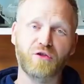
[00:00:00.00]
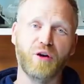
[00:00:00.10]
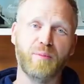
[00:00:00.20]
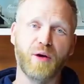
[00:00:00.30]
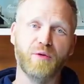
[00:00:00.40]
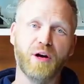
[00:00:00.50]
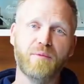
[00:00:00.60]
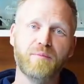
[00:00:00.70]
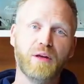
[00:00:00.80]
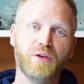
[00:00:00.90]
ask the shop
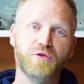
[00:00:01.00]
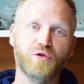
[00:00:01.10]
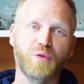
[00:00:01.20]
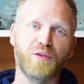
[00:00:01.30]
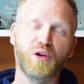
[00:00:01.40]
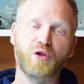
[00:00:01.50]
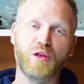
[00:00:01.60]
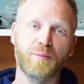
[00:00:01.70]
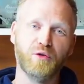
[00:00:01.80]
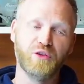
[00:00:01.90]
owner just to have a look
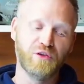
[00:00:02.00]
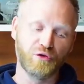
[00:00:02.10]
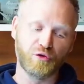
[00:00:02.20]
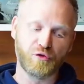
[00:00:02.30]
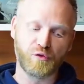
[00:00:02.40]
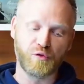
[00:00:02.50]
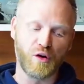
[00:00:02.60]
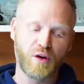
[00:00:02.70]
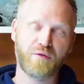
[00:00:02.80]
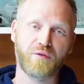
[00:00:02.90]
at the bushes and just to
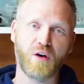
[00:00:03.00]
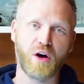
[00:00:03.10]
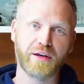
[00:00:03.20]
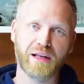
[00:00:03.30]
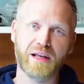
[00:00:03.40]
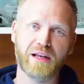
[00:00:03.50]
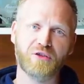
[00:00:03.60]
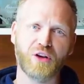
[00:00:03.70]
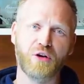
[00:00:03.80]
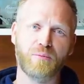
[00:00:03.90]
try and find a little
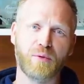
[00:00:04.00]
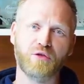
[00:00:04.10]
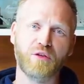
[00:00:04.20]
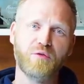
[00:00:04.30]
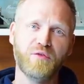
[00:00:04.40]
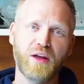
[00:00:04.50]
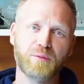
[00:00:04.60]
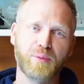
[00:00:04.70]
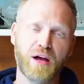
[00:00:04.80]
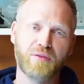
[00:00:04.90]
internal bush that
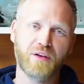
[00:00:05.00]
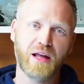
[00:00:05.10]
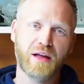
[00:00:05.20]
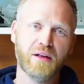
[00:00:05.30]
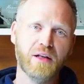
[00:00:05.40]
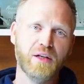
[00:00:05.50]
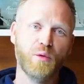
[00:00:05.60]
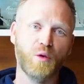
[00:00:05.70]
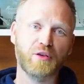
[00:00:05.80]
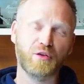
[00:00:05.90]
fits perfectly.
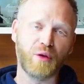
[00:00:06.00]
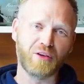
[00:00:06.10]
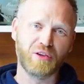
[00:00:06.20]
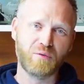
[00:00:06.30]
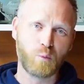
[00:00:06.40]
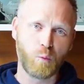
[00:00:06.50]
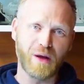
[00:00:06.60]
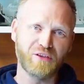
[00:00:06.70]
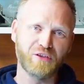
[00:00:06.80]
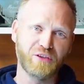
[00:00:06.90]
You want it to actually
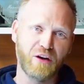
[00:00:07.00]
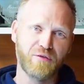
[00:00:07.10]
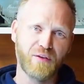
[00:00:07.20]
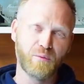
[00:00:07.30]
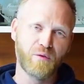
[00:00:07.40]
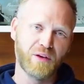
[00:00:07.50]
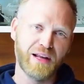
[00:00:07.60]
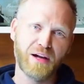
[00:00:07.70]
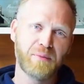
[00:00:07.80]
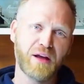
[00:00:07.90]
wedge itself in with a
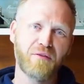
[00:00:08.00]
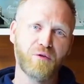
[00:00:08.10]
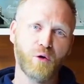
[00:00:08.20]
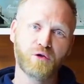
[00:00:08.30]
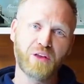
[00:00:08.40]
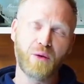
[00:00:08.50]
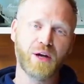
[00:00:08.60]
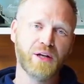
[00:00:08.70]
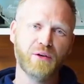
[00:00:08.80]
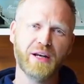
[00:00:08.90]
little bit of force. That
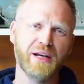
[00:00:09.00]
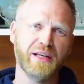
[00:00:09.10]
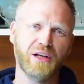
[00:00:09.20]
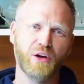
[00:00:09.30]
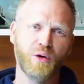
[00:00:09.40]
way you don't need any